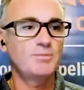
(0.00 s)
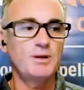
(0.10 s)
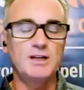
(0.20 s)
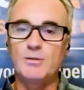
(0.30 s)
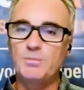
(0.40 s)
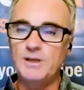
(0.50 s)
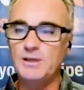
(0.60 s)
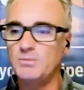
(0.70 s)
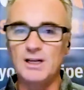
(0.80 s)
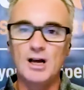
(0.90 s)
being
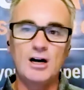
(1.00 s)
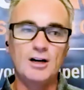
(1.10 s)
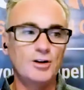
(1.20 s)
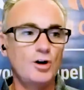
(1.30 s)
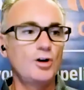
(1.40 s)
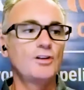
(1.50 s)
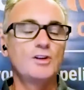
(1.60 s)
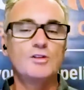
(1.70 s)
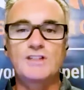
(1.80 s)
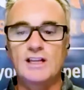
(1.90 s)
upbeat, being on, all of
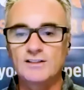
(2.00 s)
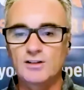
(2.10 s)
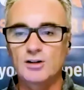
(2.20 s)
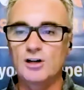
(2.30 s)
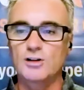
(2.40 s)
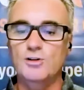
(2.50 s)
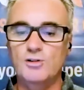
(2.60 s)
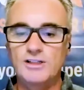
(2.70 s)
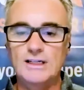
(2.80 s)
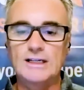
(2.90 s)
those things are, are
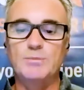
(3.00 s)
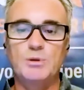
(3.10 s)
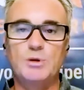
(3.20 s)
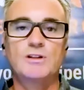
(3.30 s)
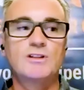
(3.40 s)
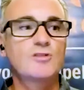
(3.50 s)
critically important.